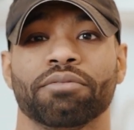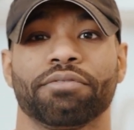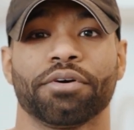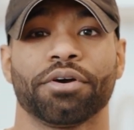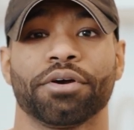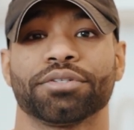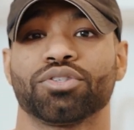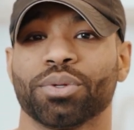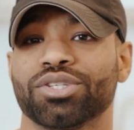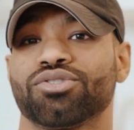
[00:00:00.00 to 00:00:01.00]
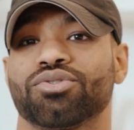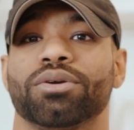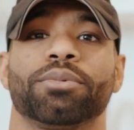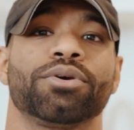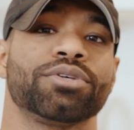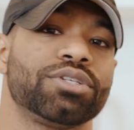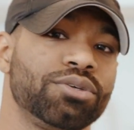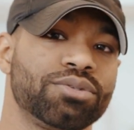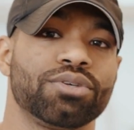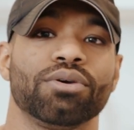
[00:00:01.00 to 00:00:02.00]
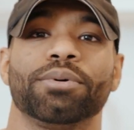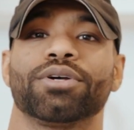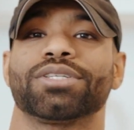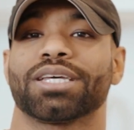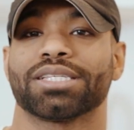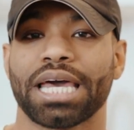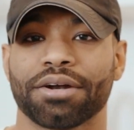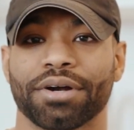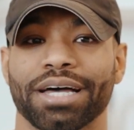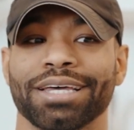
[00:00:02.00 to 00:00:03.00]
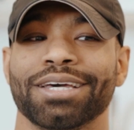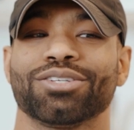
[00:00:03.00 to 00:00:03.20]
for Twitch streamers, YouTubers, etc.